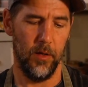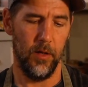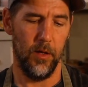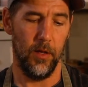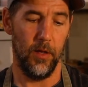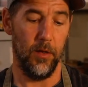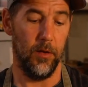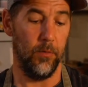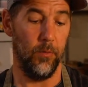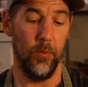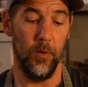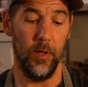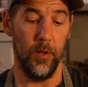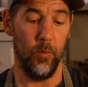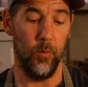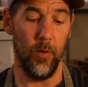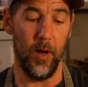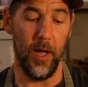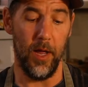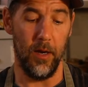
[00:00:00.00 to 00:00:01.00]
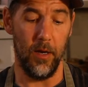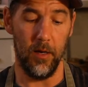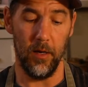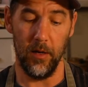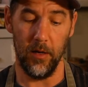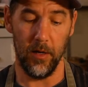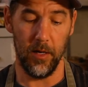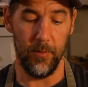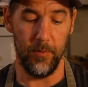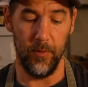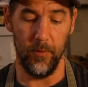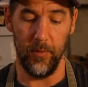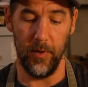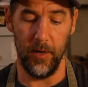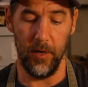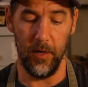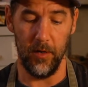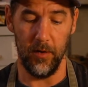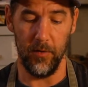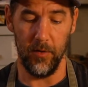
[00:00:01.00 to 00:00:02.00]
is really wet, coming right
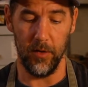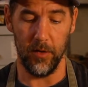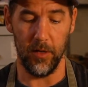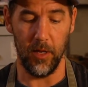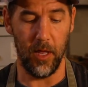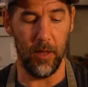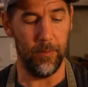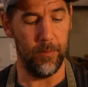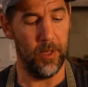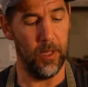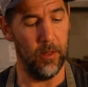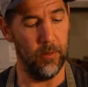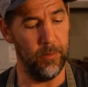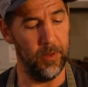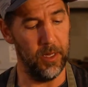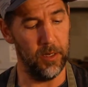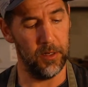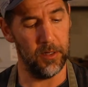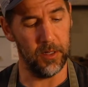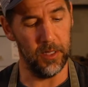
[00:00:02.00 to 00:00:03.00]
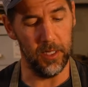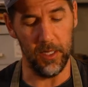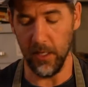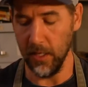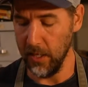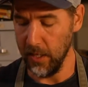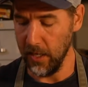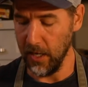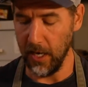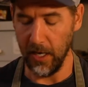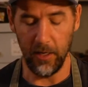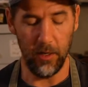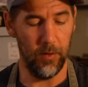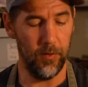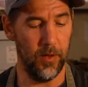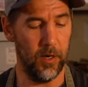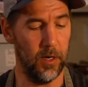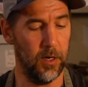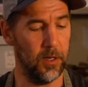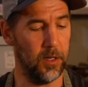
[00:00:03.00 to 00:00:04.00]
out of the slop pail basically, I know
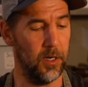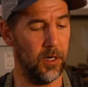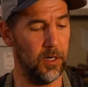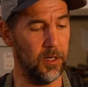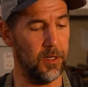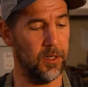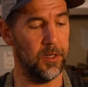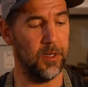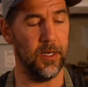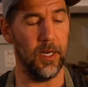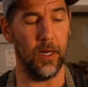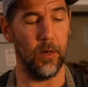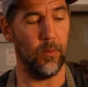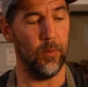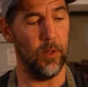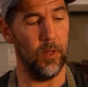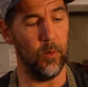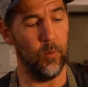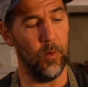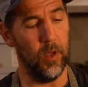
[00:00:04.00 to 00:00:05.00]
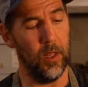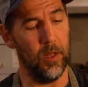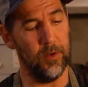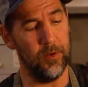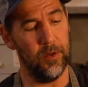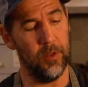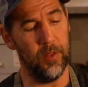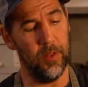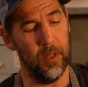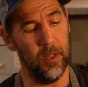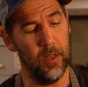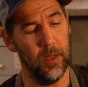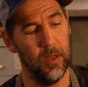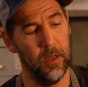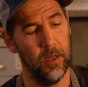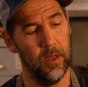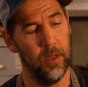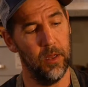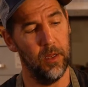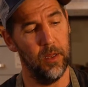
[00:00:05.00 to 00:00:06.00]
that it's going to stick really well to the
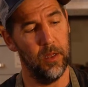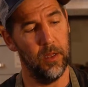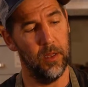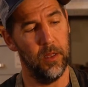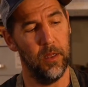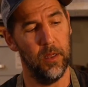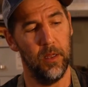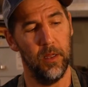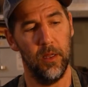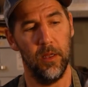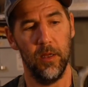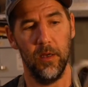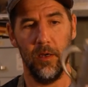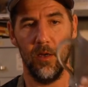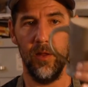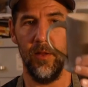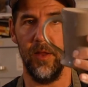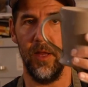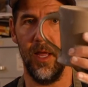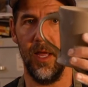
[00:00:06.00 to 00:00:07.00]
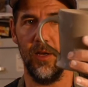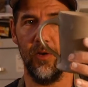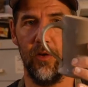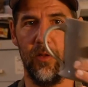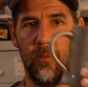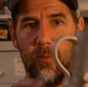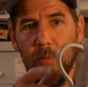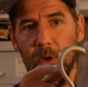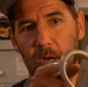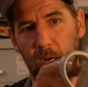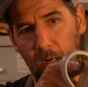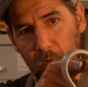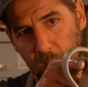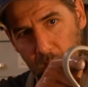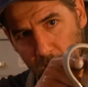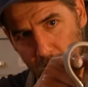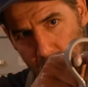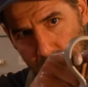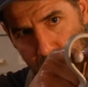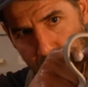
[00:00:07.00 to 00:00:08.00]
edge of the mug.
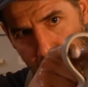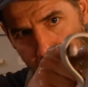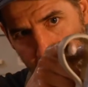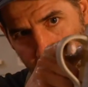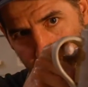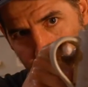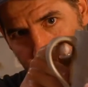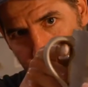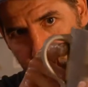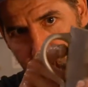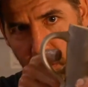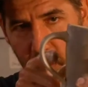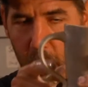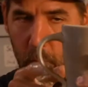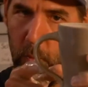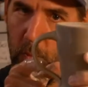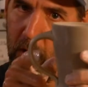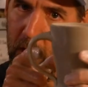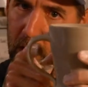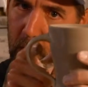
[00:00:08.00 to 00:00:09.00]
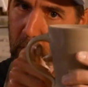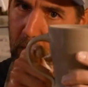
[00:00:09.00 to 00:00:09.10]
So I really